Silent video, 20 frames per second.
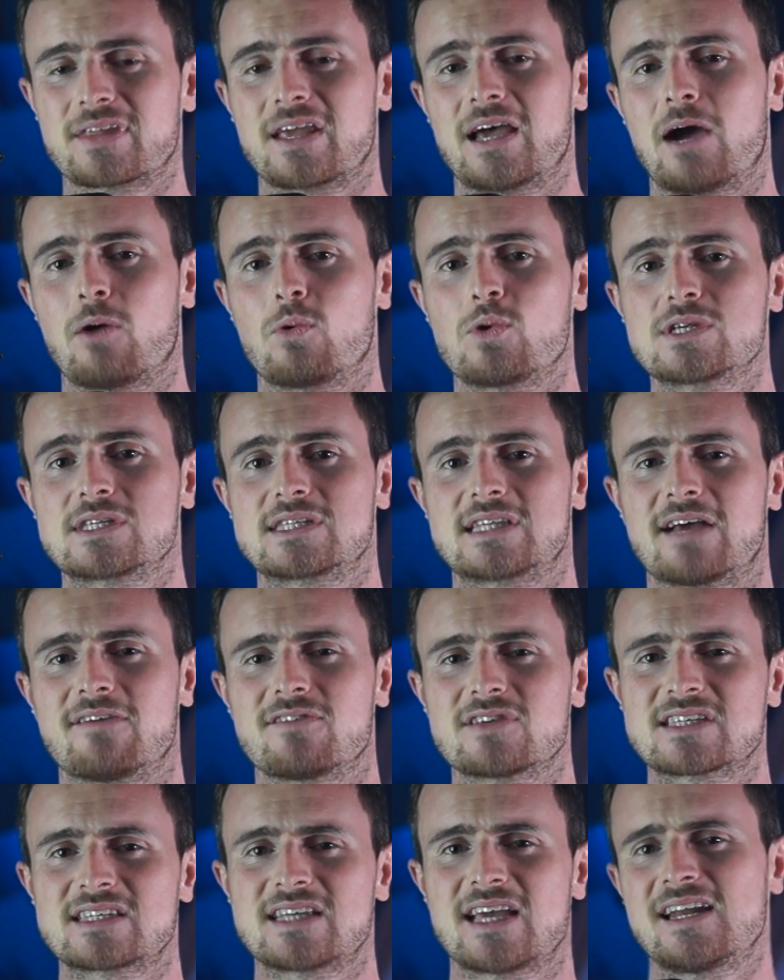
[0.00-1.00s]
I was
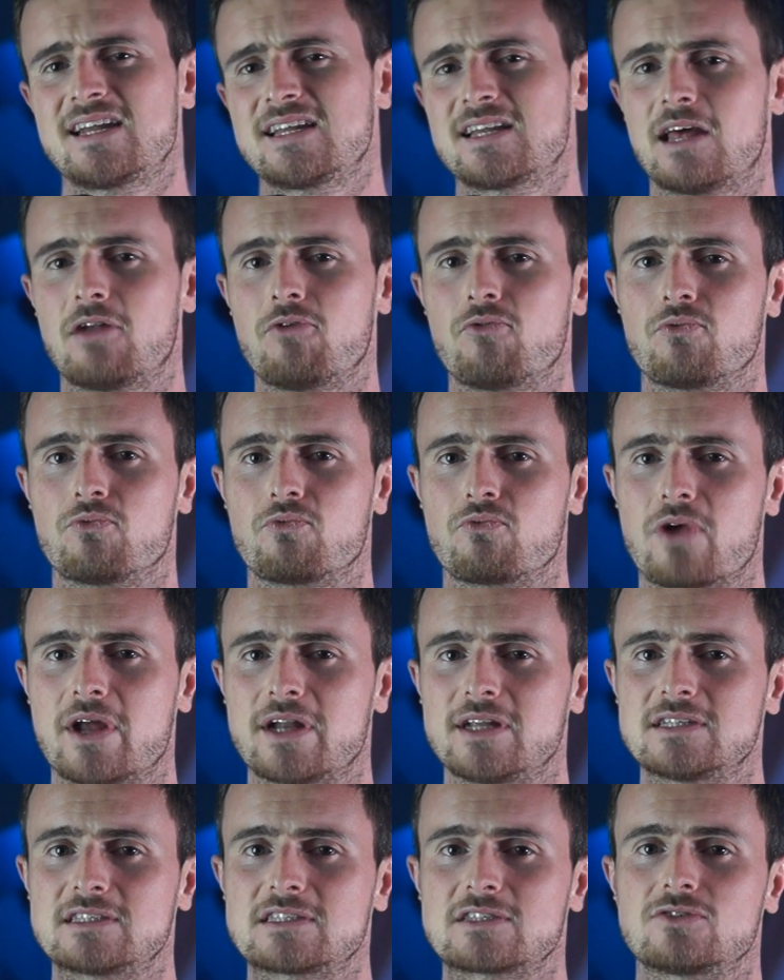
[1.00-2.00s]
devastated and
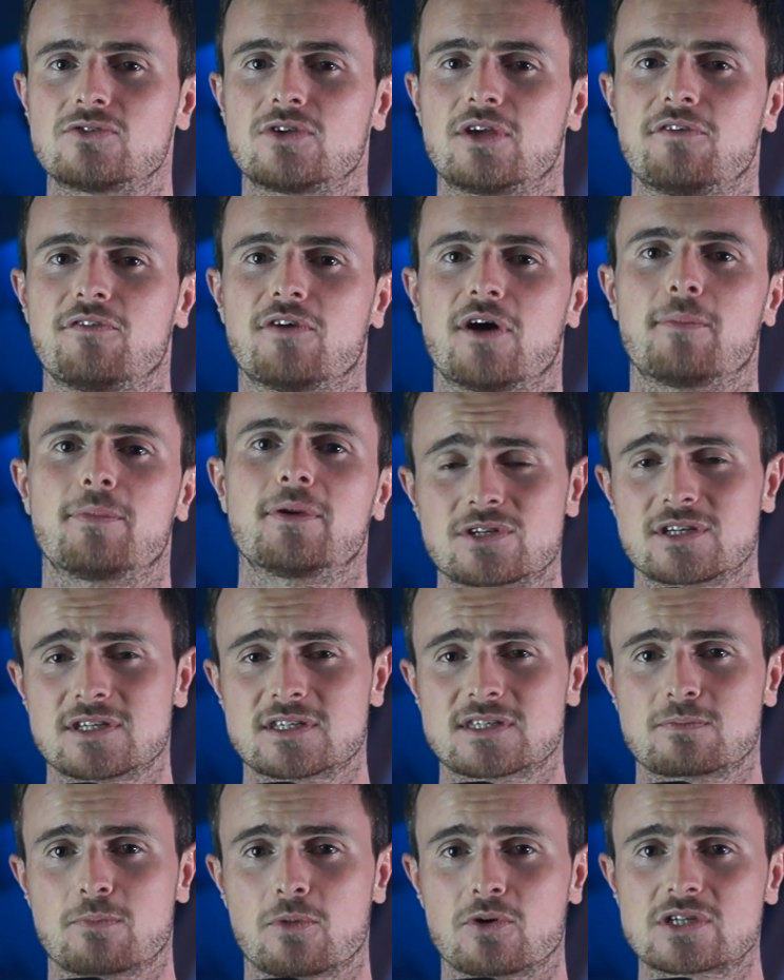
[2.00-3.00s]
ready to give up, which
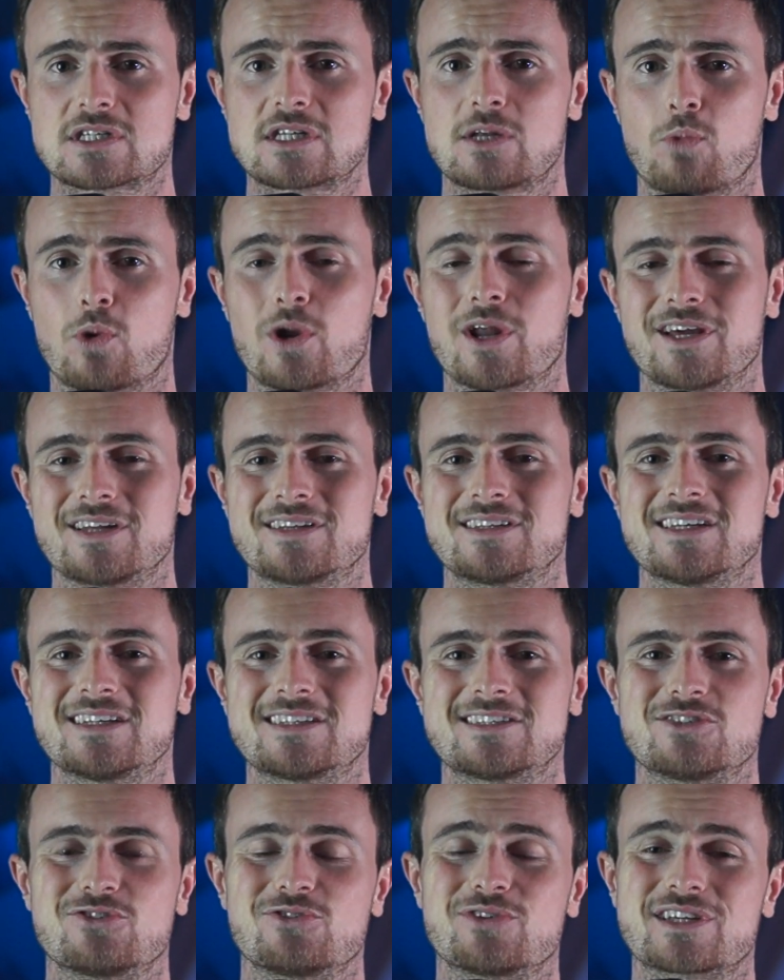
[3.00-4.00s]
is mostly what I did
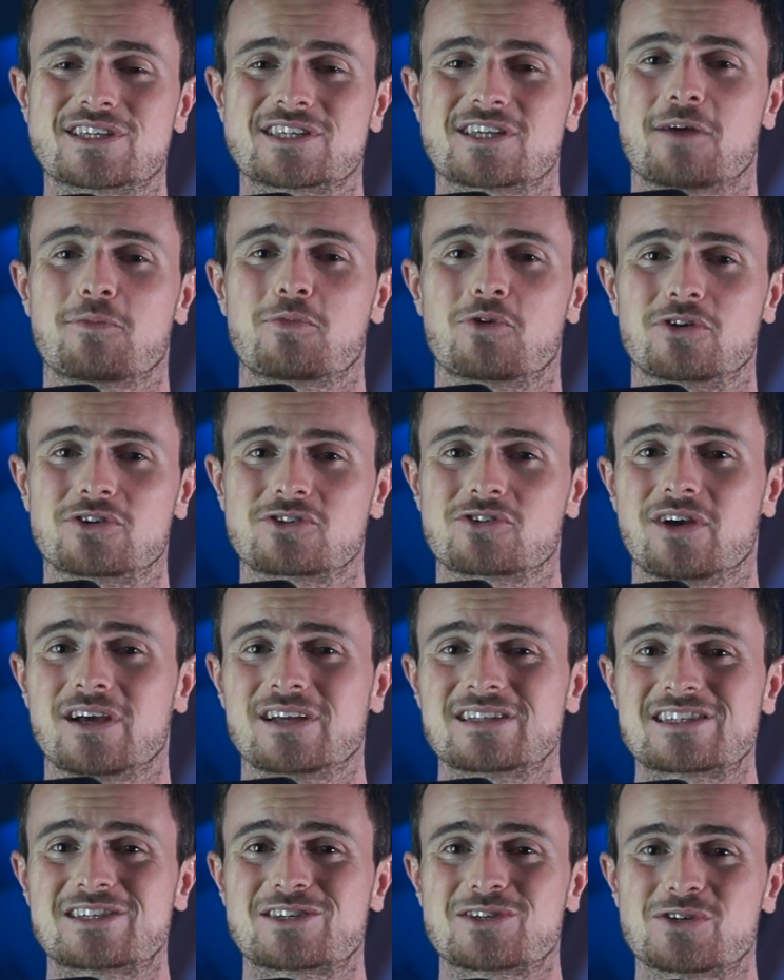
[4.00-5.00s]
during summer,
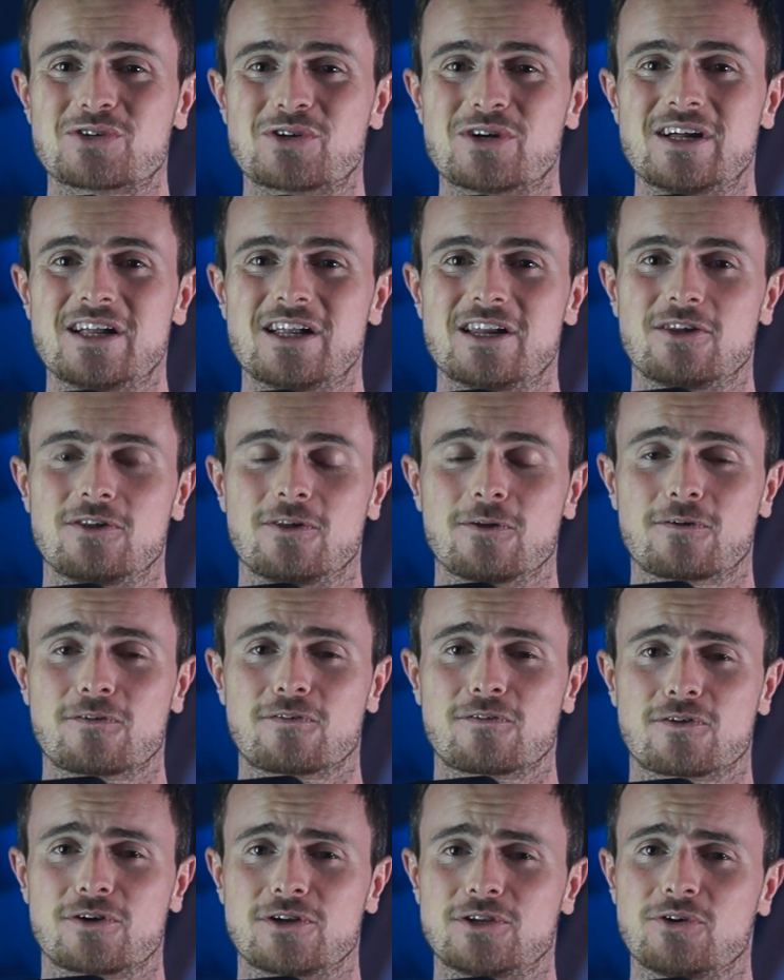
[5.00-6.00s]
trying to look
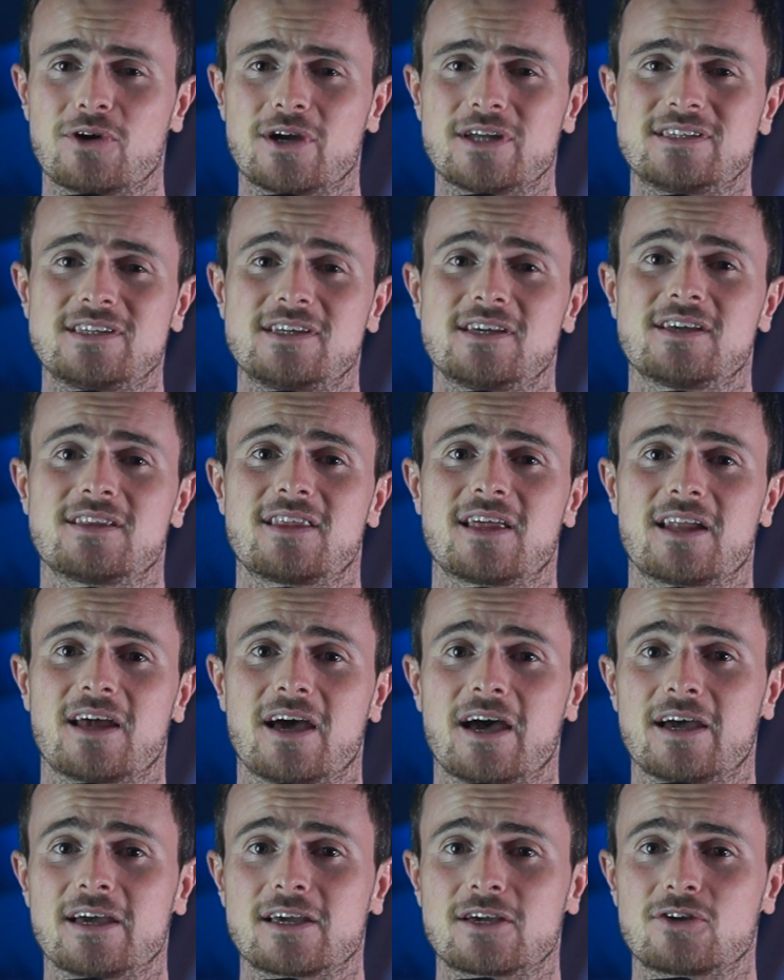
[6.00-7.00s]
for a new idea that
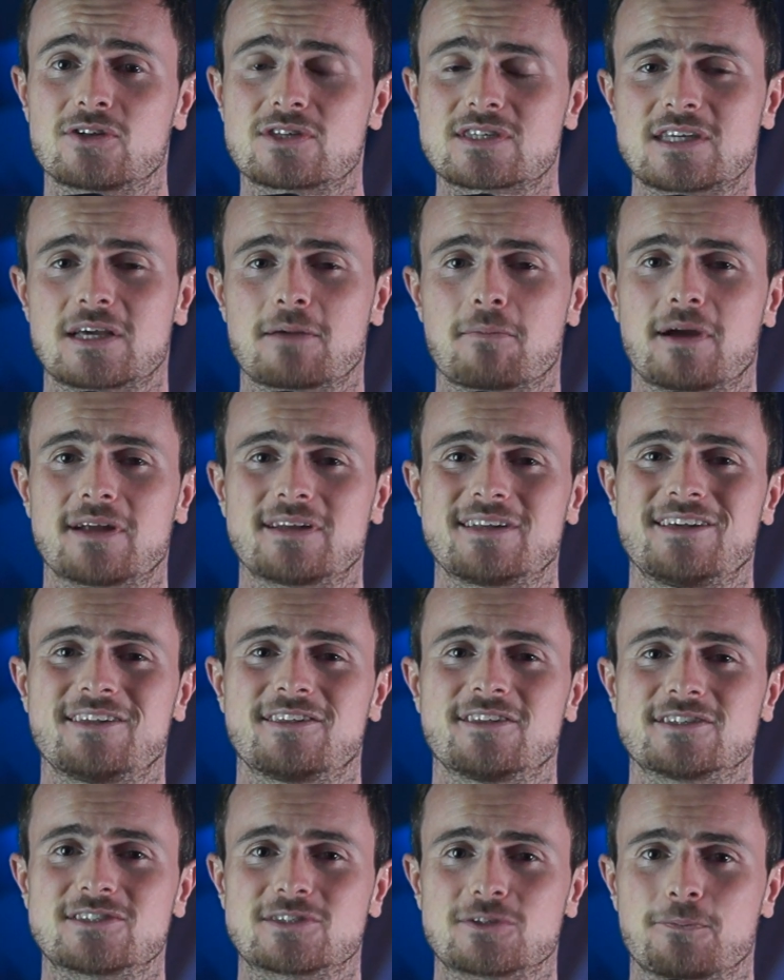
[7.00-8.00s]
I could sink my teeth
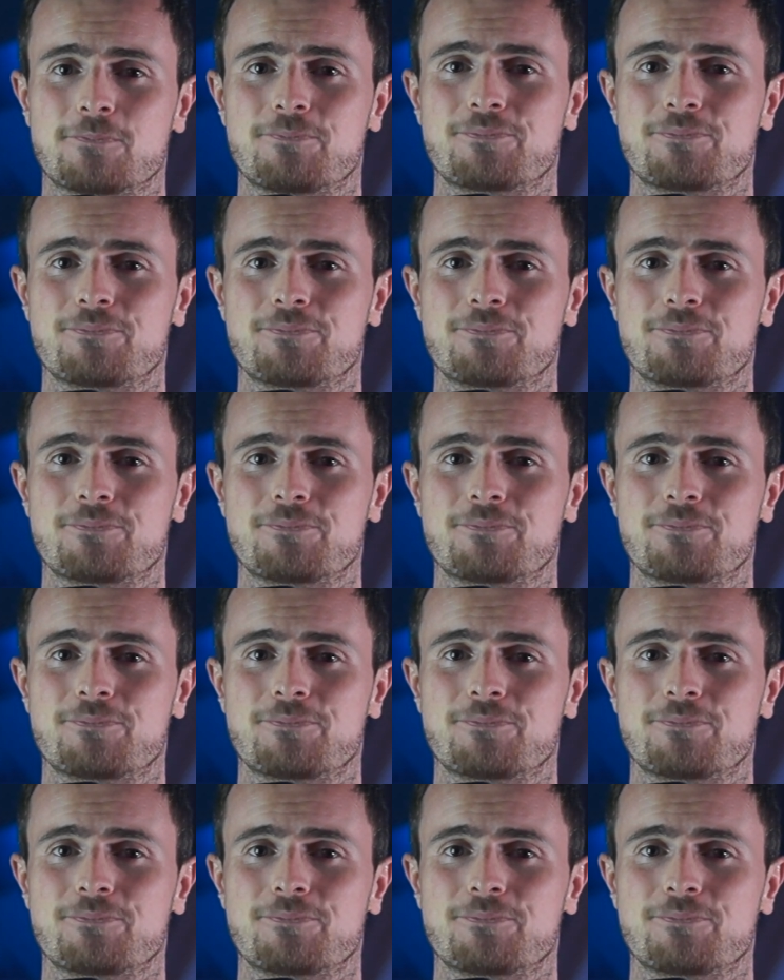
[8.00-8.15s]
into.